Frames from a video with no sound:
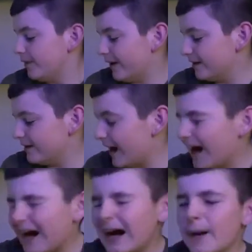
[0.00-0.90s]
and then
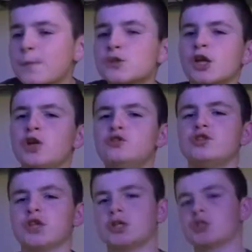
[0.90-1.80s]
absolute
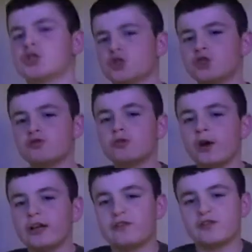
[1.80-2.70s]

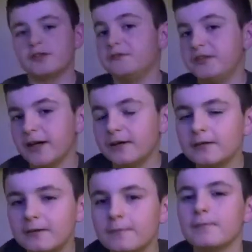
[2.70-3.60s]
destroying for Sevilla
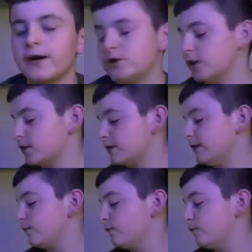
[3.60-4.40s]
by Chelsea.